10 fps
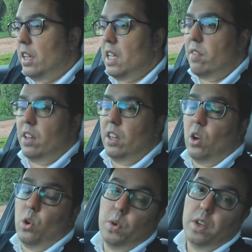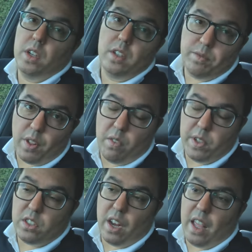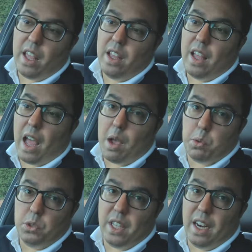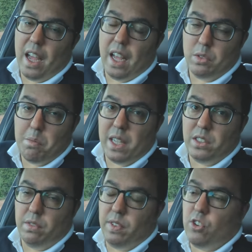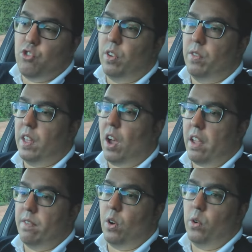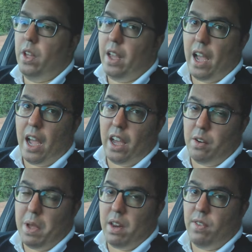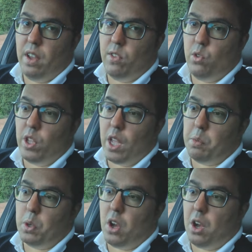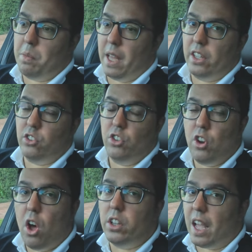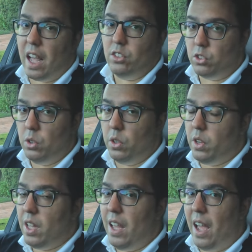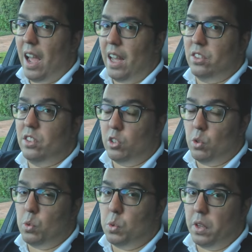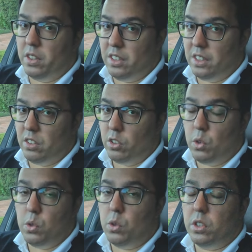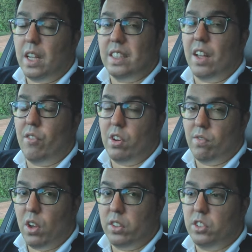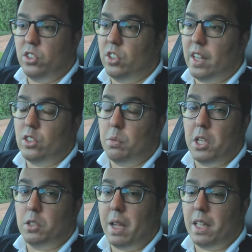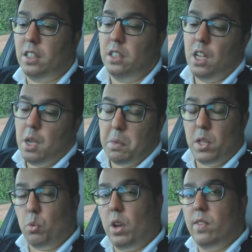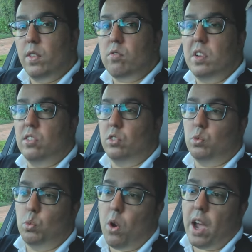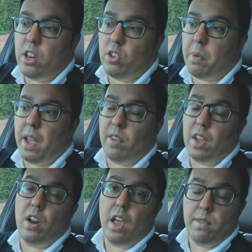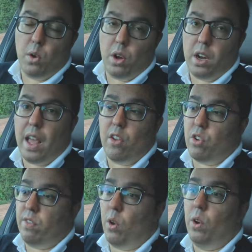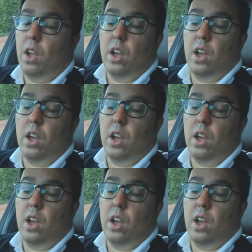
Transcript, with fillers: even though obviously Apple sell it as a massive feature of the iPhone and a benefit of using Apple CarPlay. It's not as good as the Google Assistant. Google does have an advantage, so that's to be expected. But that's one of the reasons why, despite having an iPhone and an Android phone,